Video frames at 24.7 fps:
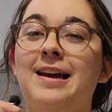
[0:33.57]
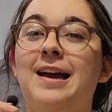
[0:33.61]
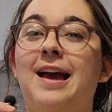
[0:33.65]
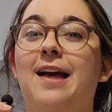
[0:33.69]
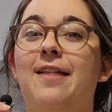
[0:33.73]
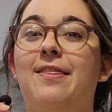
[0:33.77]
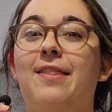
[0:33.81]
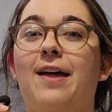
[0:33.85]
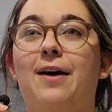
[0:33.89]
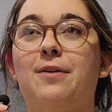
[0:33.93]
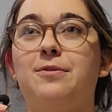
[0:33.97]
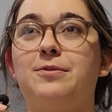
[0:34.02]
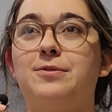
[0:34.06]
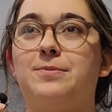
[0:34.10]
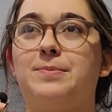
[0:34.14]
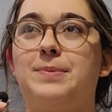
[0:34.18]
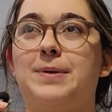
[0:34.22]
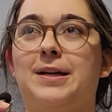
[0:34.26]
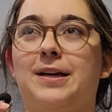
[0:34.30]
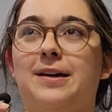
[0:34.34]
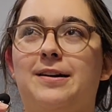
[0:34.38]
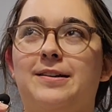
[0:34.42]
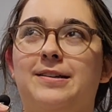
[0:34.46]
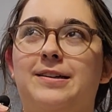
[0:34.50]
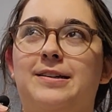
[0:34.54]
and that was
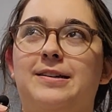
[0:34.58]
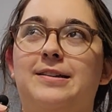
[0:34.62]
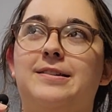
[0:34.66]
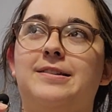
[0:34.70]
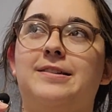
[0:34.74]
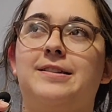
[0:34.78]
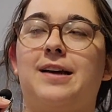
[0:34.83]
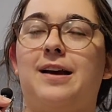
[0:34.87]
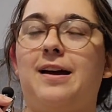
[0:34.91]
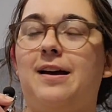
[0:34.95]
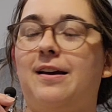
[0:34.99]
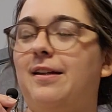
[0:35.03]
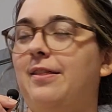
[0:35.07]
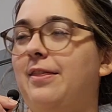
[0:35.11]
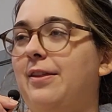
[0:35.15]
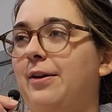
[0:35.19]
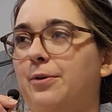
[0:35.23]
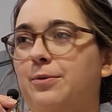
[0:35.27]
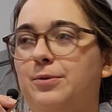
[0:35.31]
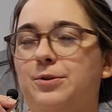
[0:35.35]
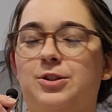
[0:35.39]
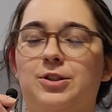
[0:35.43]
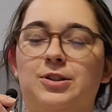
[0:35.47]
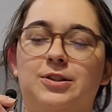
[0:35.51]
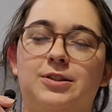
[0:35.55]
because there
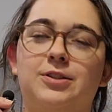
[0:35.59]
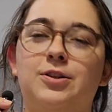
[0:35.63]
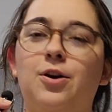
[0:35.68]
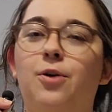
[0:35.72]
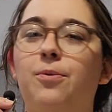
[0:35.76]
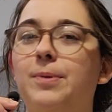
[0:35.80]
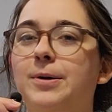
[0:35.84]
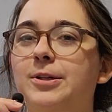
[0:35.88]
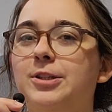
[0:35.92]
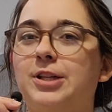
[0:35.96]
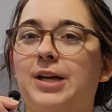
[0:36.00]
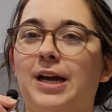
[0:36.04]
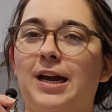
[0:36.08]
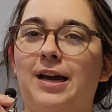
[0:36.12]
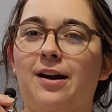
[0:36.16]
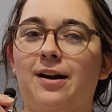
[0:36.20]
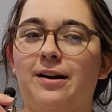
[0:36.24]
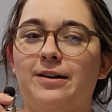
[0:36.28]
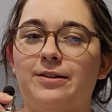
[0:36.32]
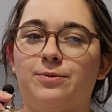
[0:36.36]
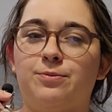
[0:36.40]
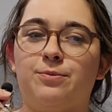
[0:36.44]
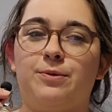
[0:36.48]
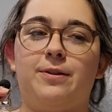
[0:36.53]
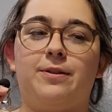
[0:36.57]
was just so much
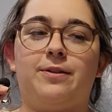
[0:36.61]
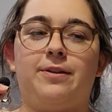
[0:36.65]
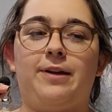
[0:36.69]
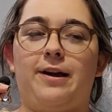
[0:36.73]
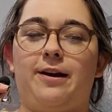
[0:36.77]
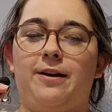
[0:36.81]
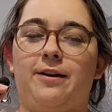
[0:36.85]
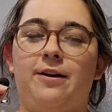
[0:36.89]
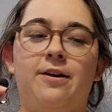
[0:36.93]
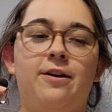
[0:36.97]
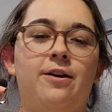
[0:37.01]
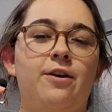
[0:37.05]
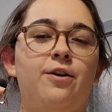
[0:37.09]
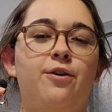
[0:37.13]
chaos with like